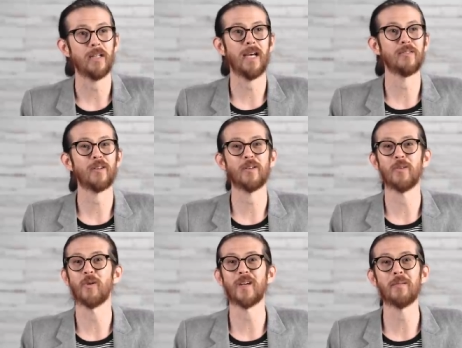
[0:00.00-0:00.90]
could have certain
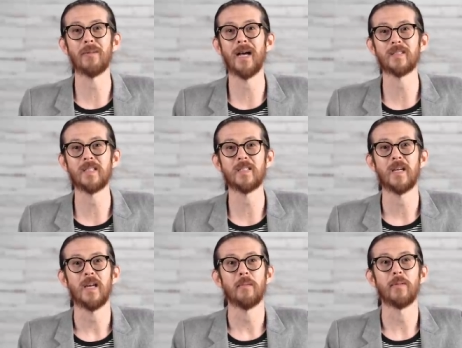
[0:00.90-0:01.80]
organ imbalances,
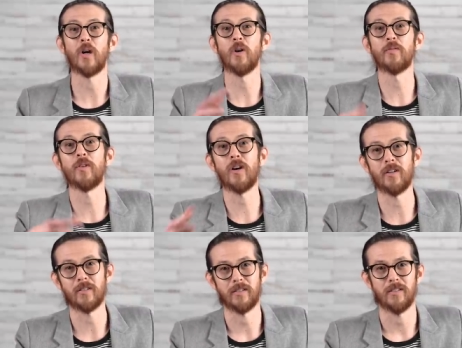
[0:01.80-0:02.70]
but
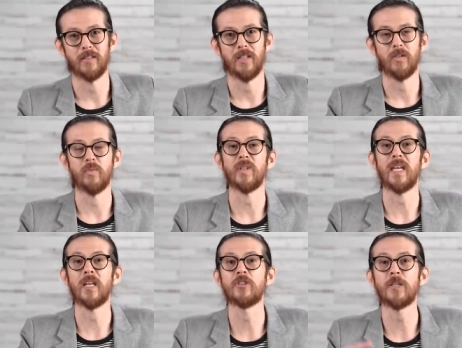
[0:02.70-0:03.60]
overall, with
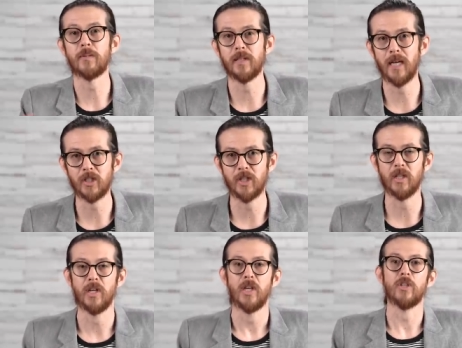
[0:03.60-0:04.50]
energy
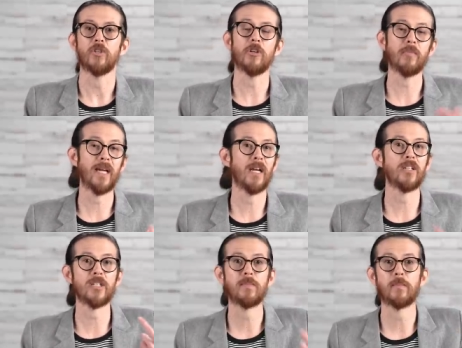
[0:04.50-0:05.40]
production, you may not
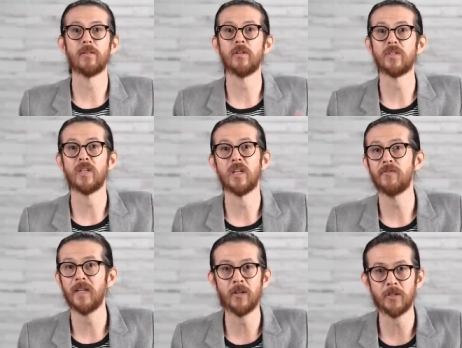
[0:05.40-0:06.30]
just be producing enough
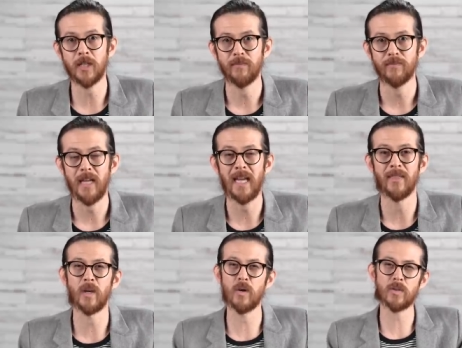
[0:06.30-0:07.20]
energy. And
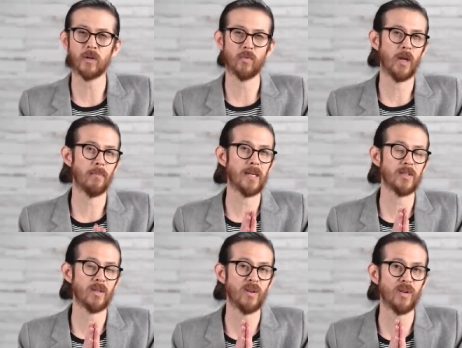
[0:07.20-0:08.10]
those are run by
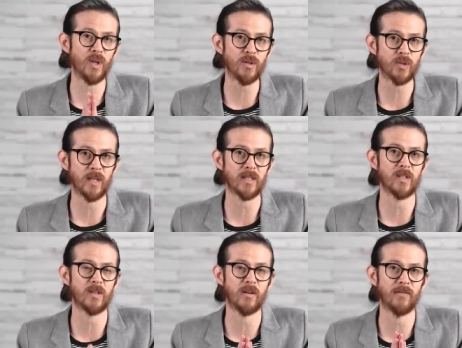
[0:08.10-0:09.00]
certain nutrients and
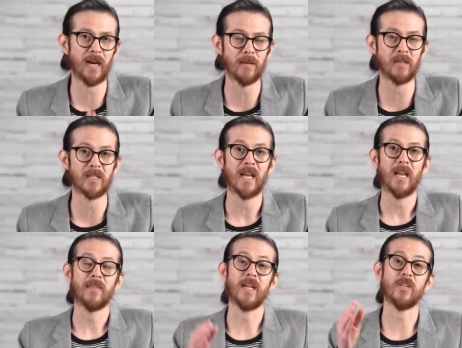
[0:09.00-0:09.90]
certain vitamins
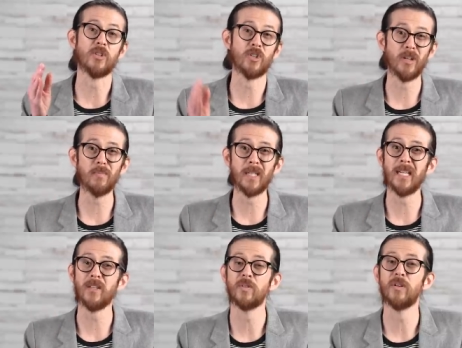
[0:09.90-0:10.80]
that you should be
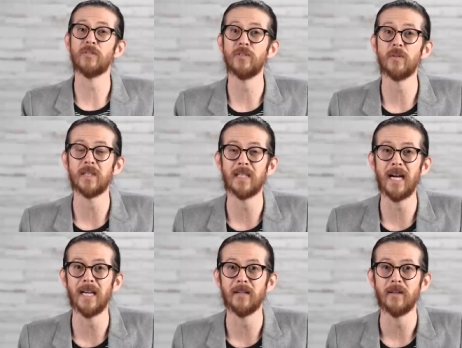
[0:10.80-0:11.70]
getting through your food and
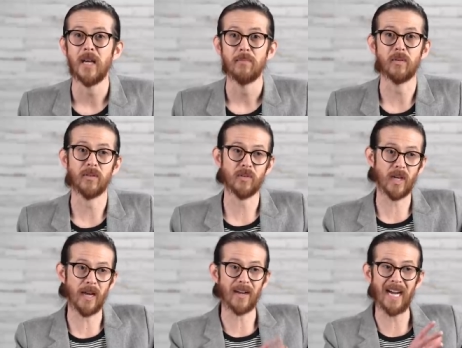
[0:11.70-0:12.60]
diet. But if you
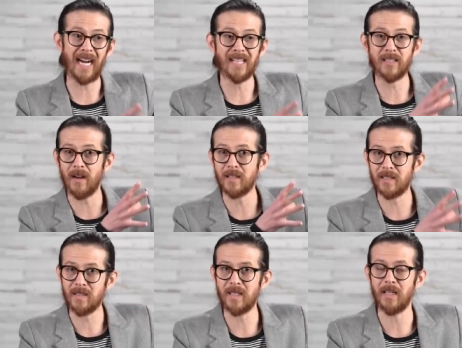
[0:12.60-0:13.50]
have high
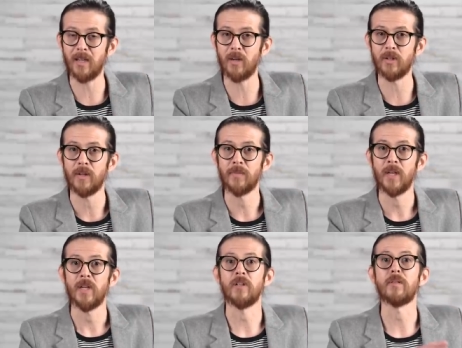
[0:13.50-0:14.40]
toxicity load,
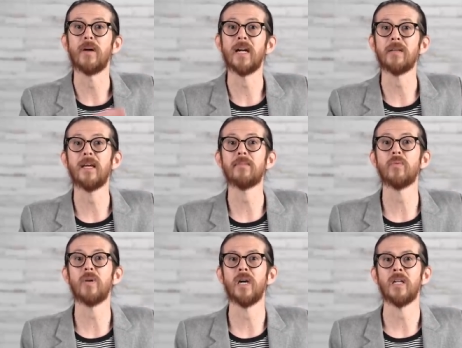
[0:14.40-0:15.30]
your body may be
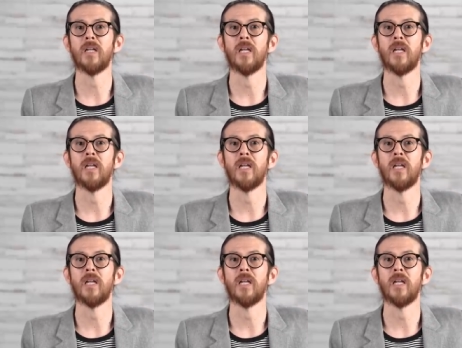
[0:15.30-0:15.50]
what?